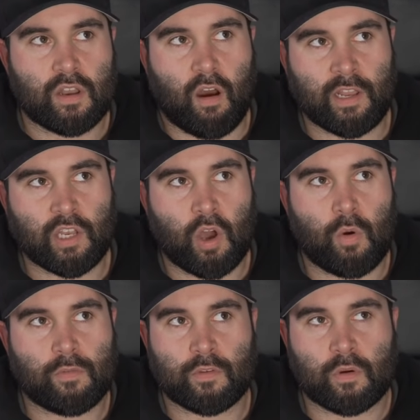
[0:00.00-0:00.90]
know
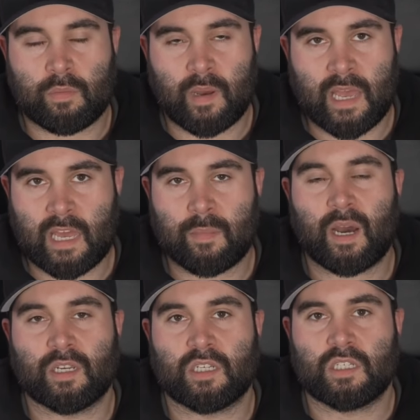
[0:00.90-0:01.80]
off the top of my head
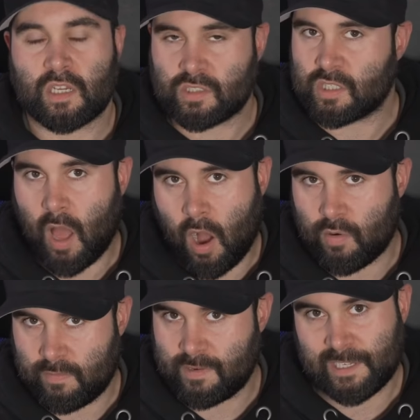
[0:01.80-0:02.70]
about a dozen
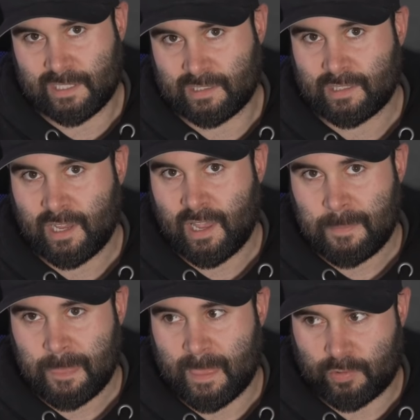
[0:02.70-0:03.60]
RFDs
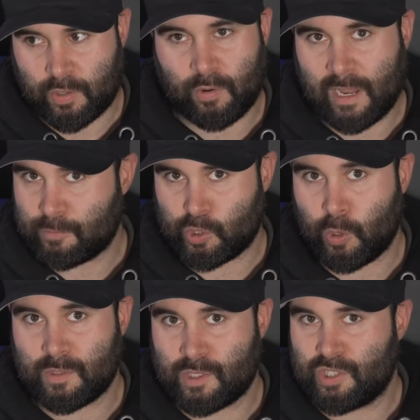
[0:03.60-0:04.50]
that don't have
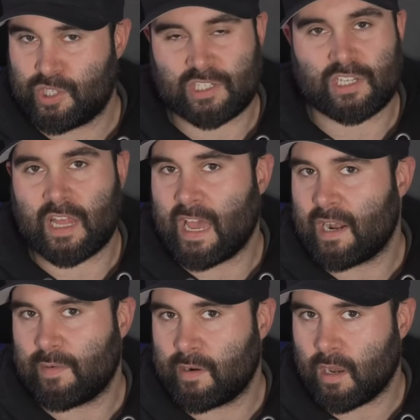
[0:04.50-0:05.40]
shops just in that
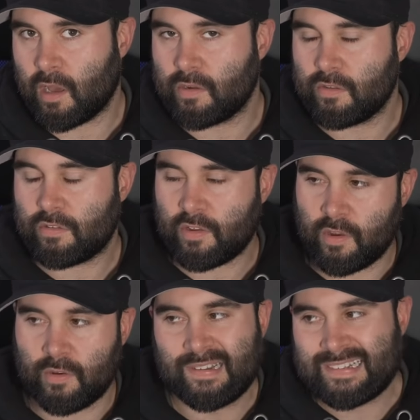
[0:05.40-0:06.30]
area alone.
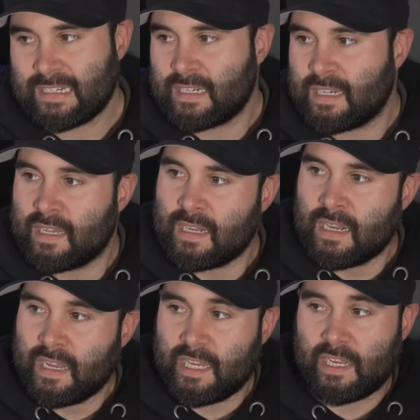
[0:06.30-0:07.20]
So,
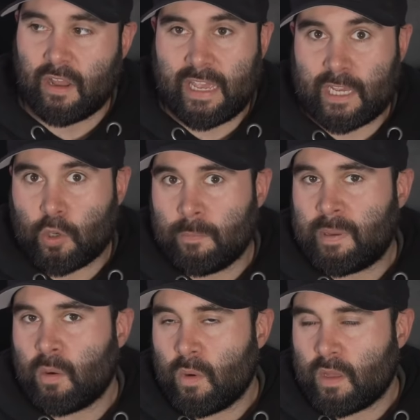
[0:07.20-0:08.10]
you know, it could
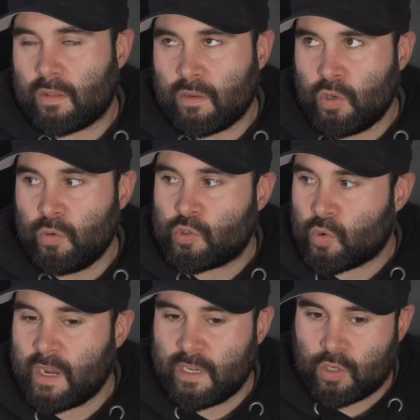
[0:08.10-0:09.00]
be the new
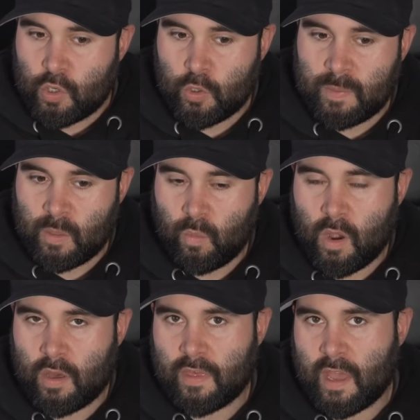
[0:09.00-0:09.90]
trade could be
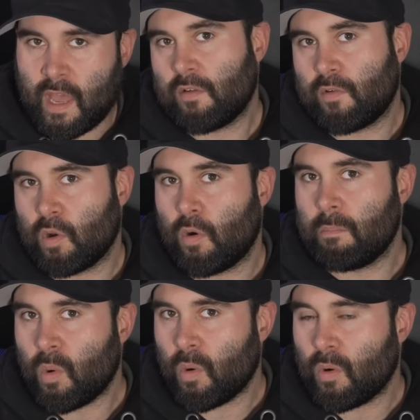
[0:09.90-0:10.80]
worth a hell of a lot
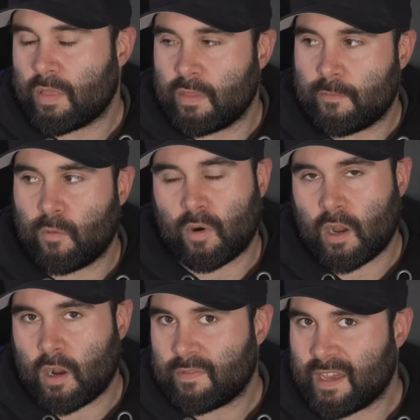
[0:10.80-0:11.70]
more than the
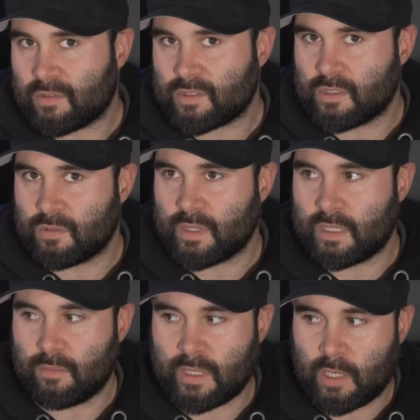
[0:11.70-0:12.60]
4,500.
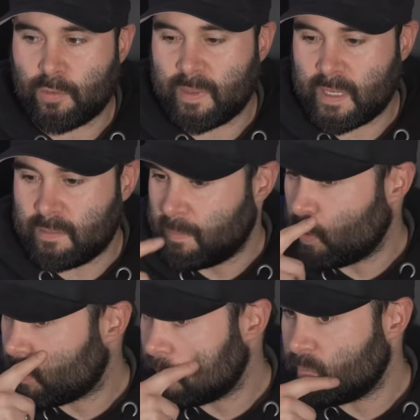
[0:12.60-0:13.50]
We could be
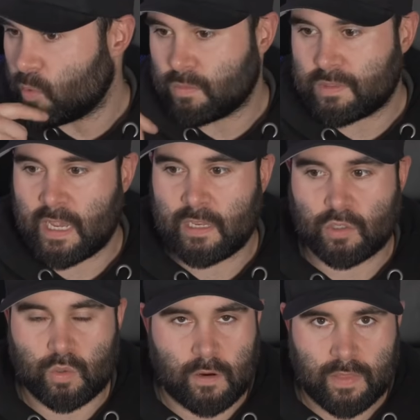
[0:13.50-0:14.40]
looking more 10,
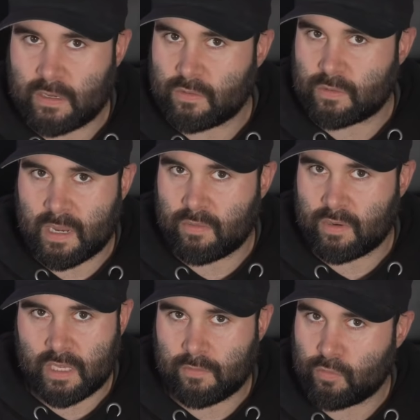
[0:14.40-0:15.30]
12,000 pound a
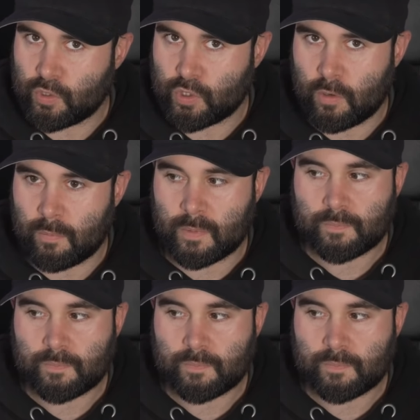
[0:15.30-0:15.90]
year for a shop.